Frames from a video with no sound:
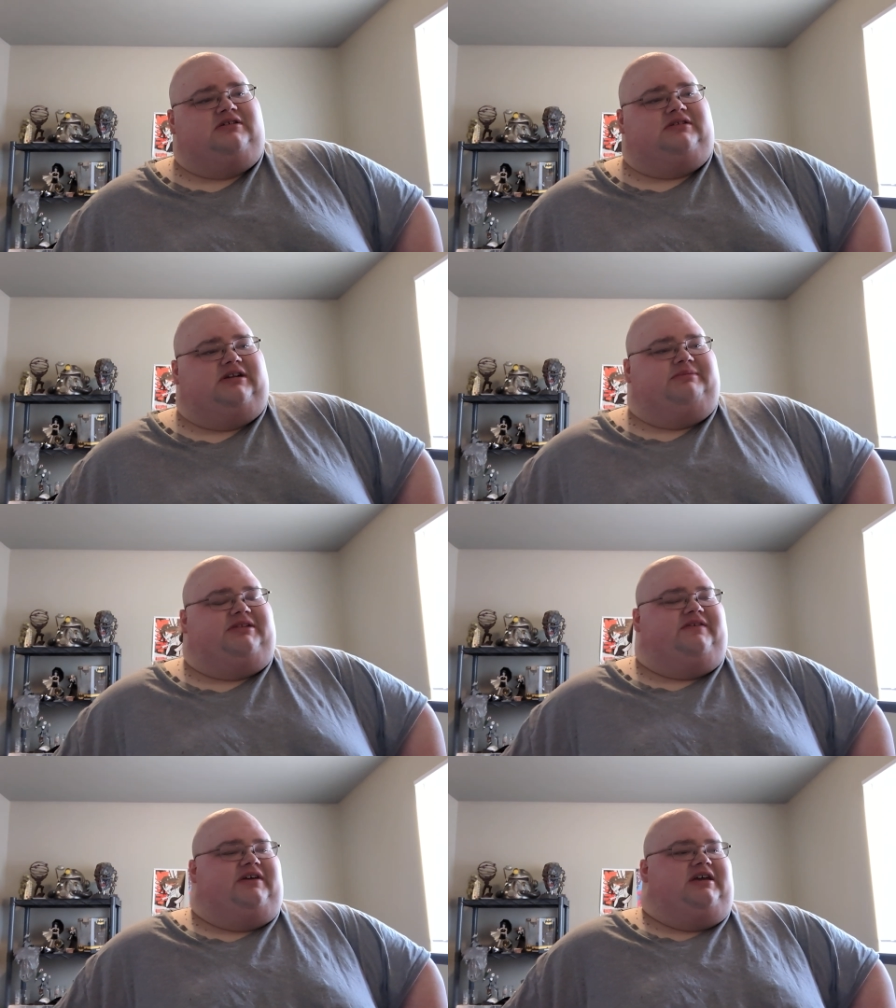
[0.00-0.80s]
Then I
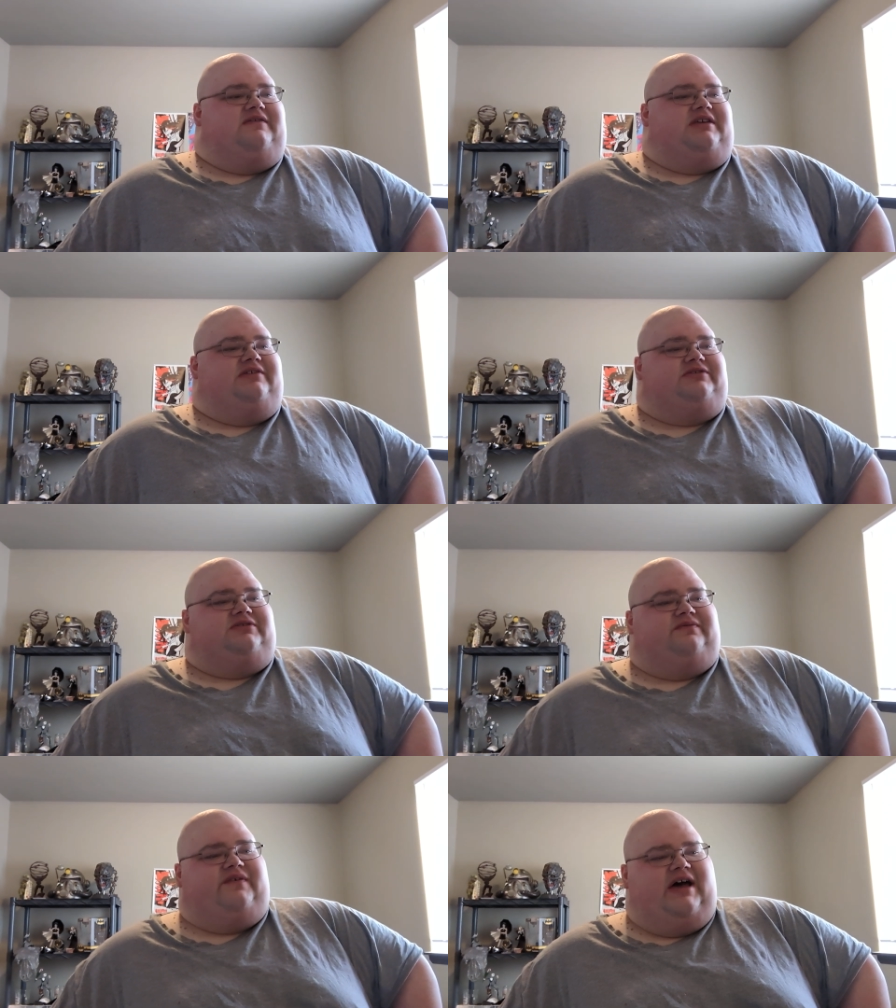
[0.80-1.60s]
believe I gave the other
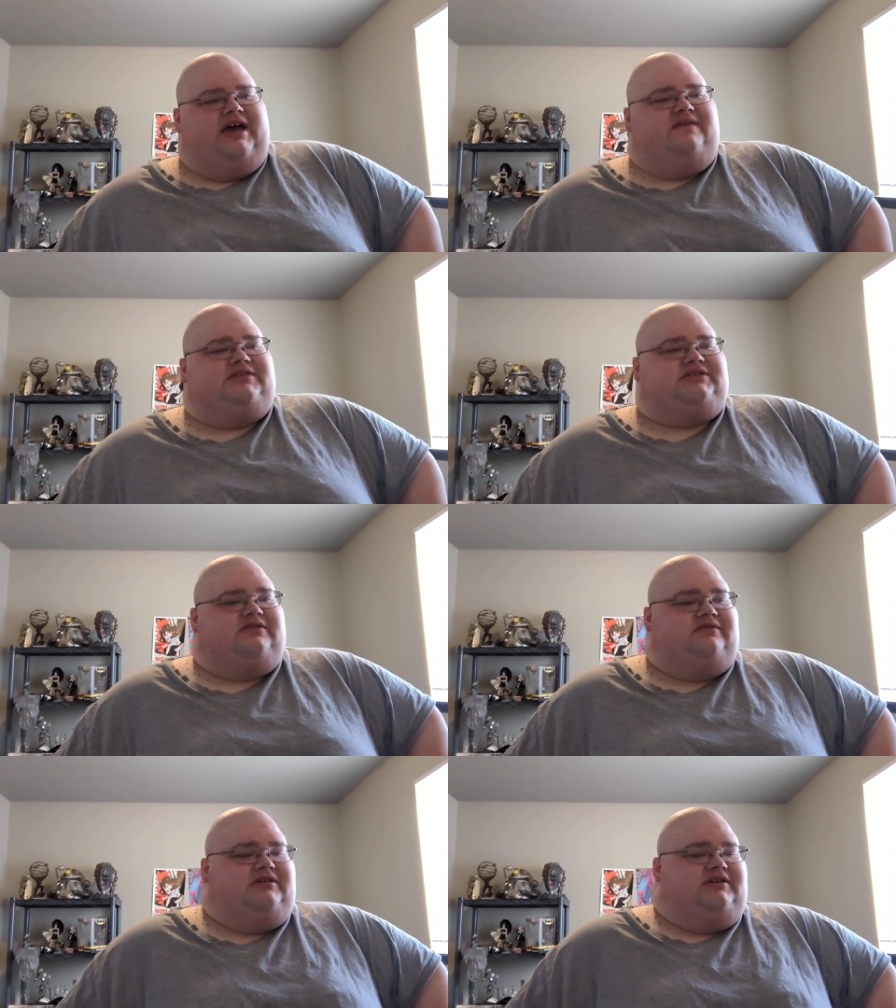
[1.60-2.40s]
two 5,
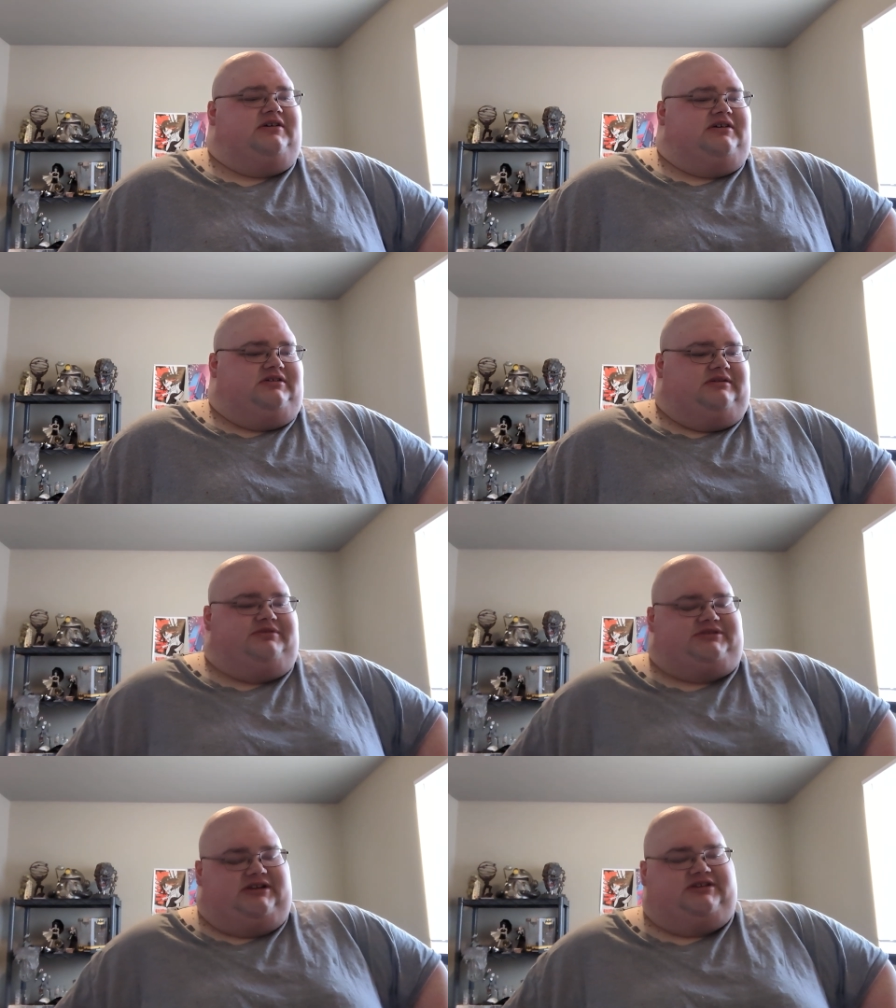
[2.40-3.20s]
so 10
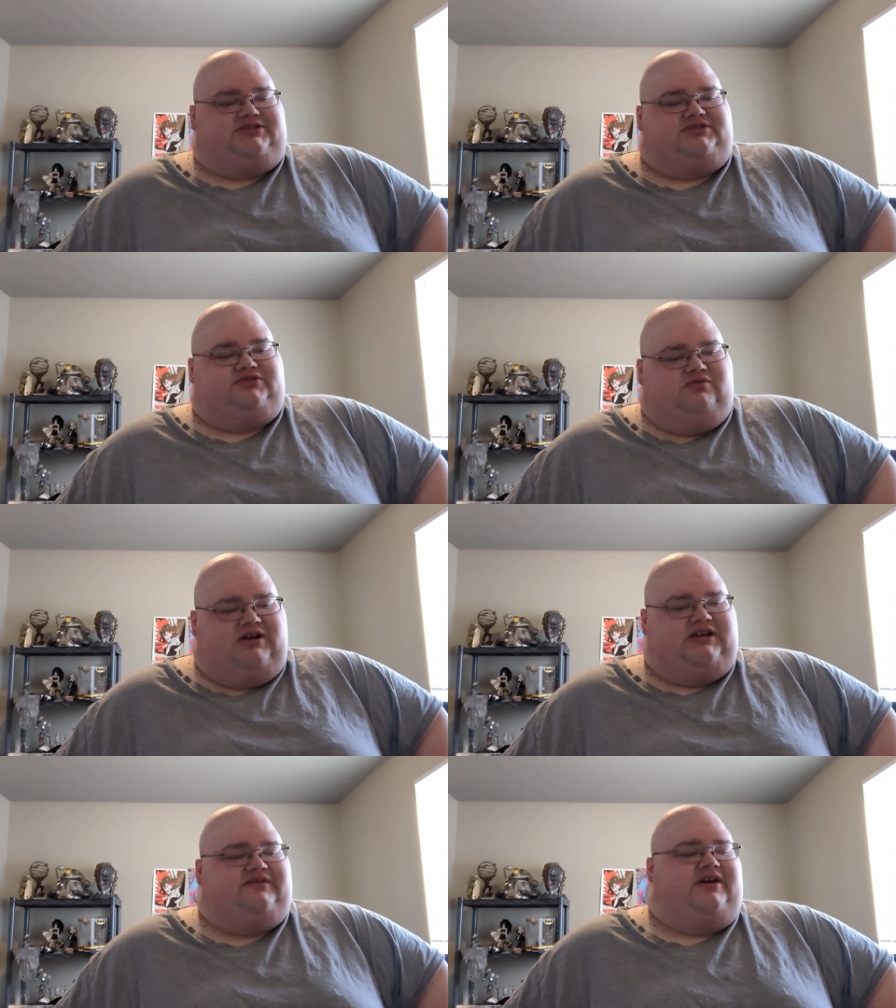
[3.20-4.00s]
plus 10 is
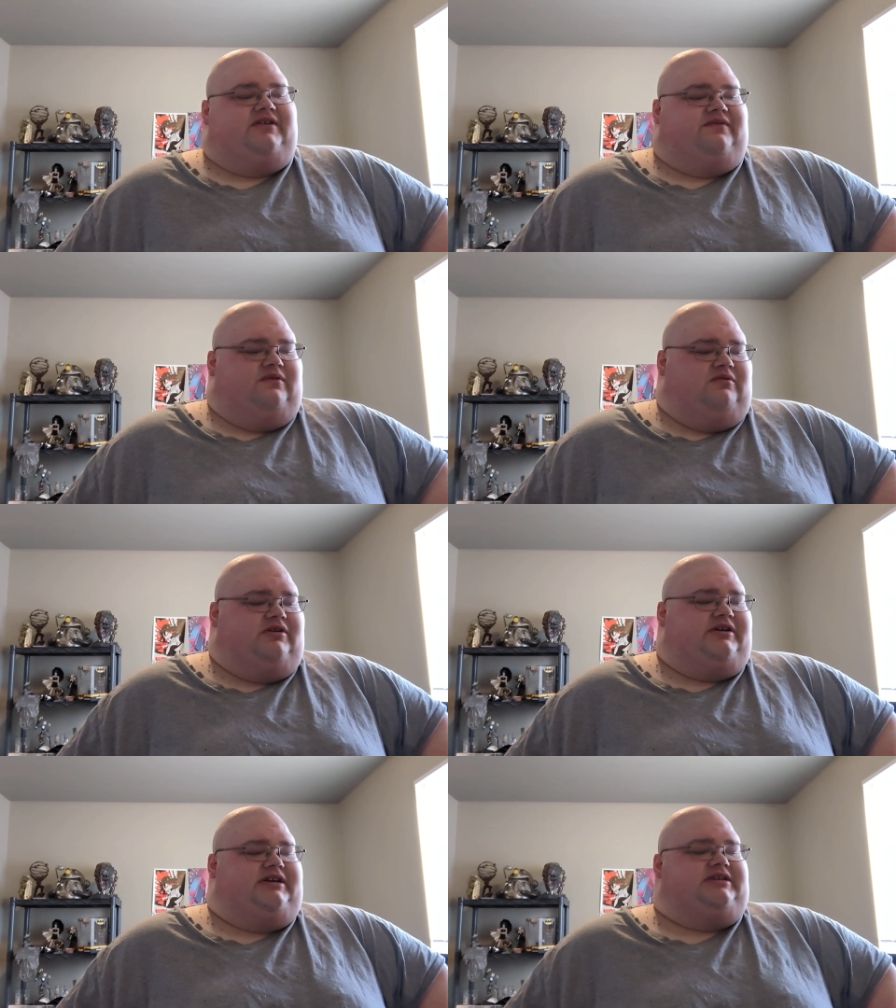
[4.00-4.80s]
20, divide
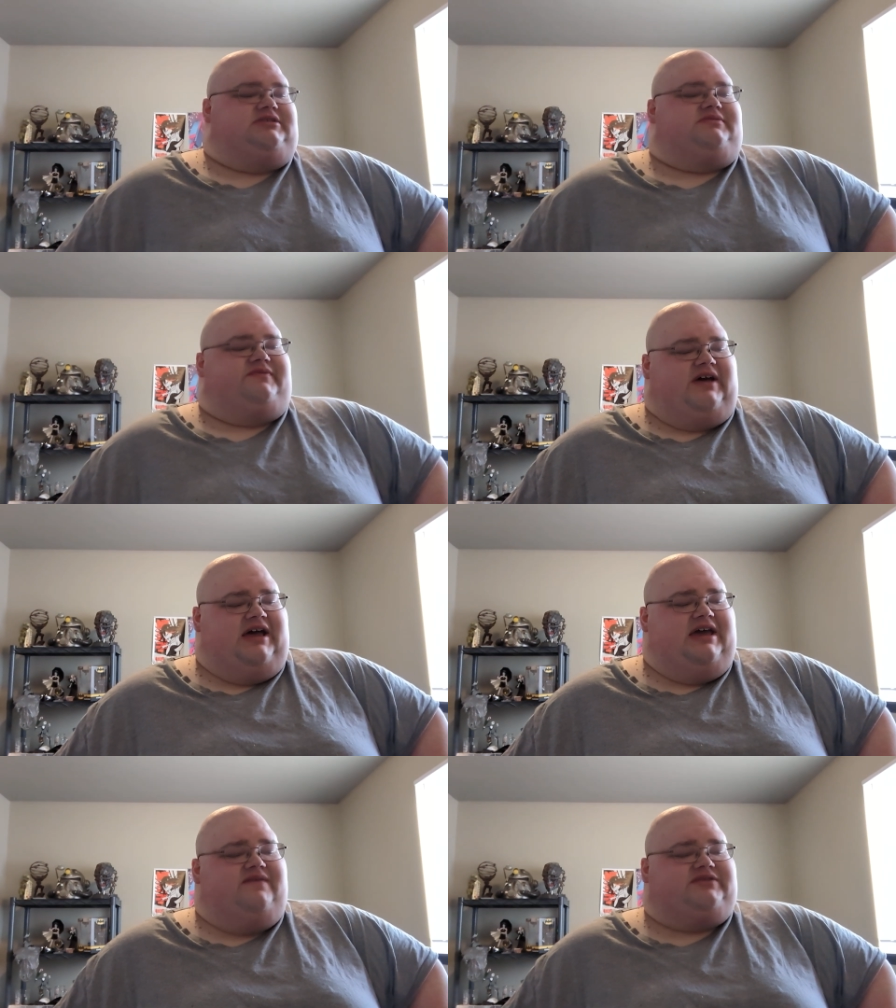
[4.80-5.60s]
4 is
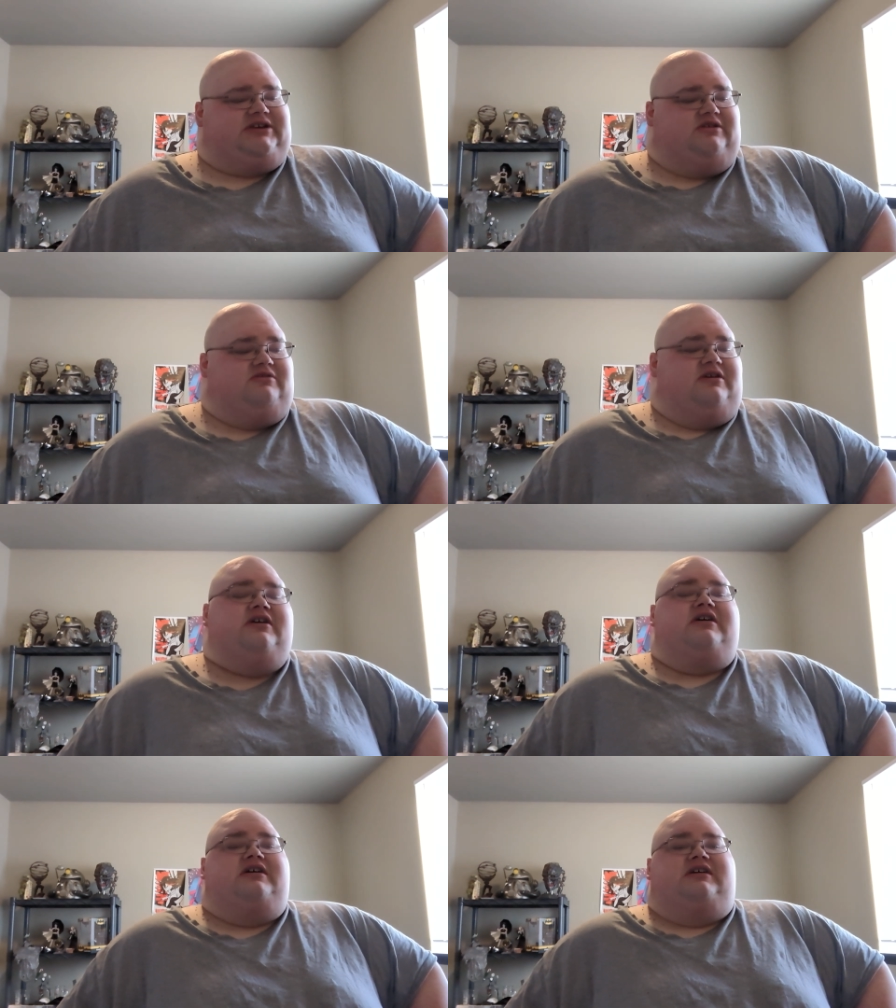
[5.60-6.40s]
5, so
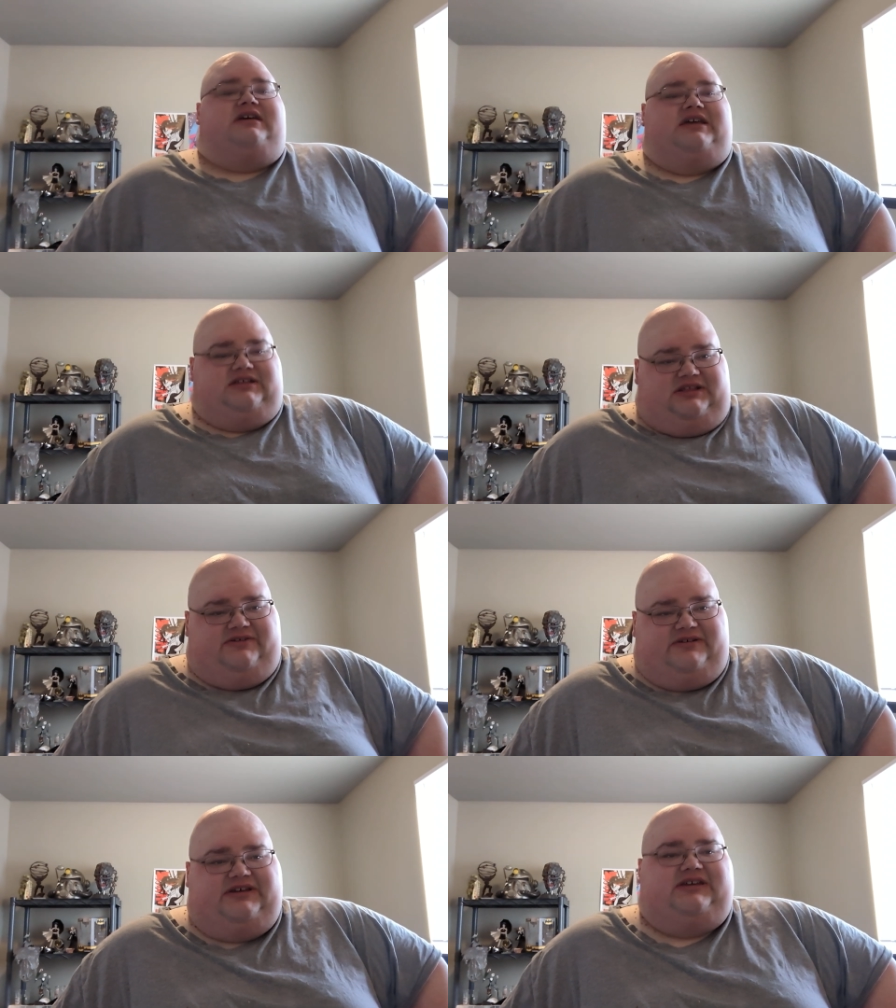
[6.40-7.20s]
it
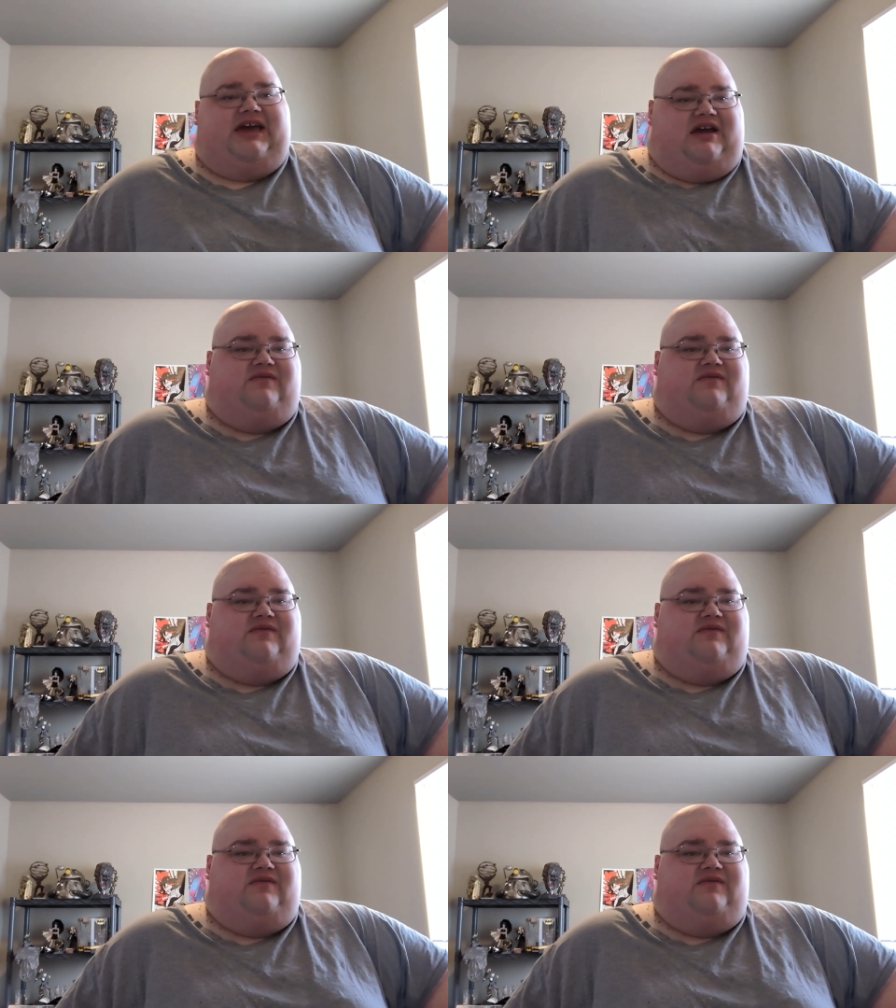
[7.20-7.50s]
literally